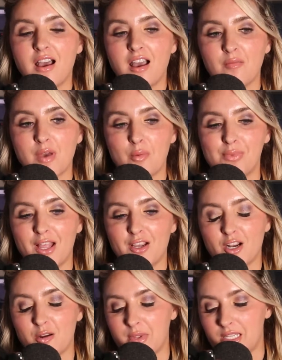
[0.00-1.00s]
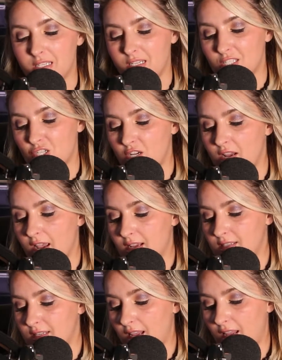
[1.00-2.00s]
I'll plug her business. She
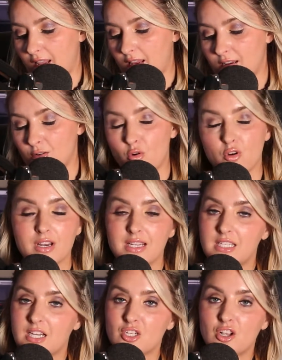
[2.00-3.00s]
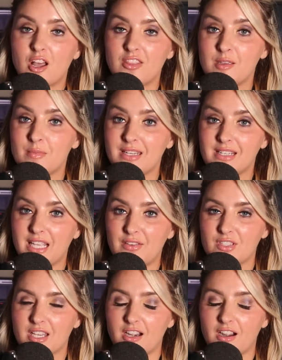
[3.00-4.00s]
has an organization called the Abundant
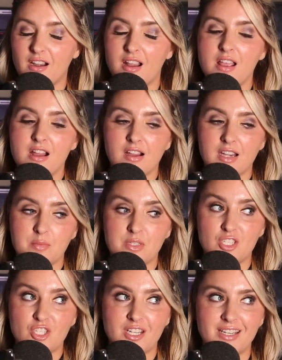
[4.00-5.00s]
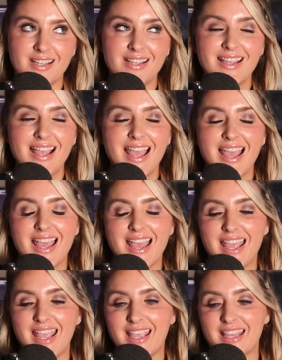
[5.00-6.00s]
Life Center. Her name is Gina,
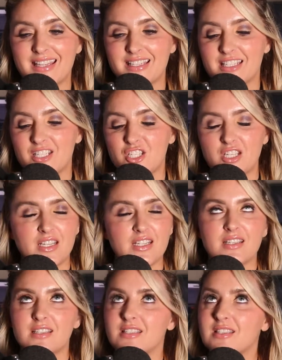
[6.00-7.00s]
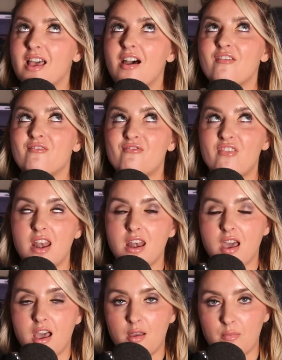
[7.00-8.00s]
and she is
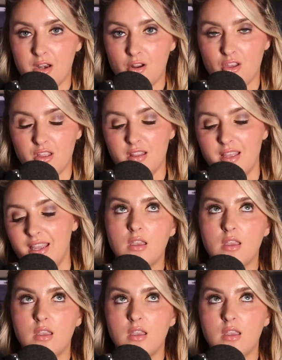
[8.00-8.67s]
phenomenal.